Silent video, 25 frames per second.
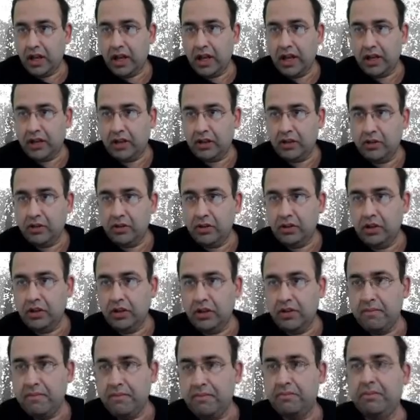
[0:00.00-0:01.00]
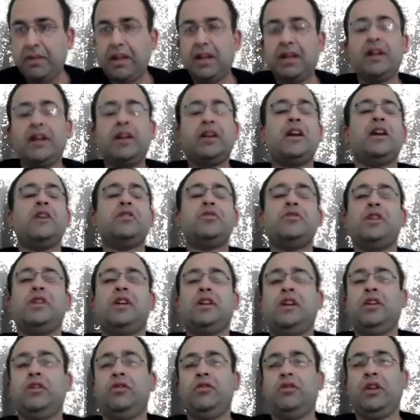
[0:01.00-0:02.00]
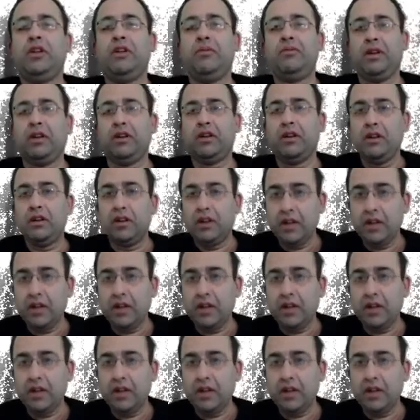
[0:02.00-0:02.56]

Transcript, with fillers: Acute megakaryocytic leukemia.